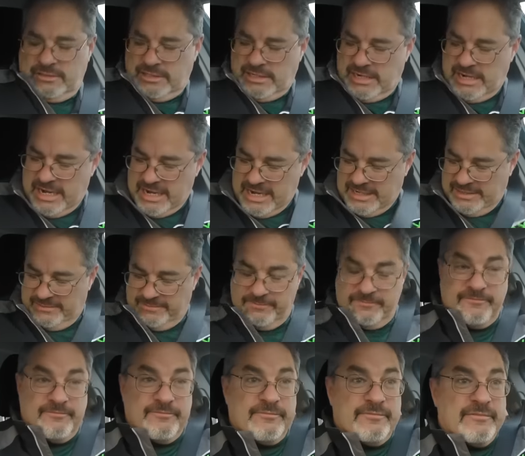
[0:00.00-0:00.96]
All right,
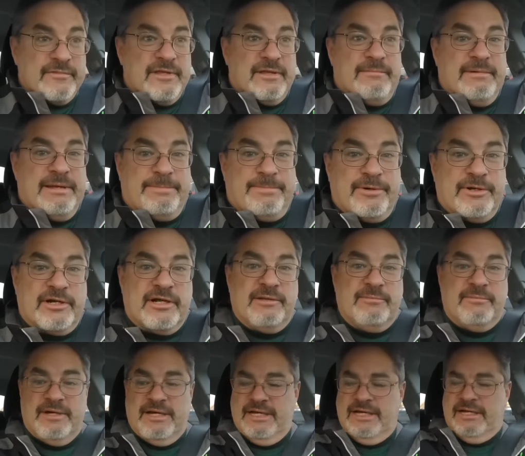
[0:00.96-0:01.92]
let me put
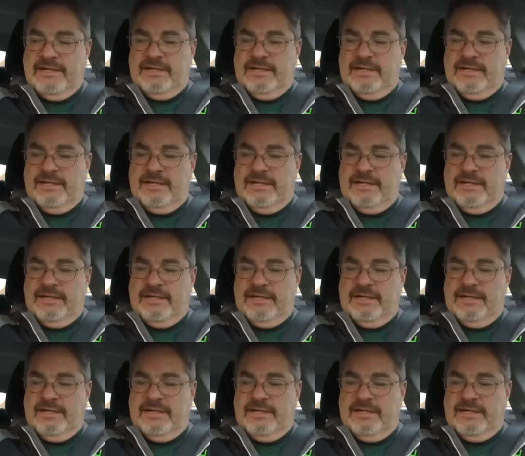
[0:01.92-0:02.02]
on my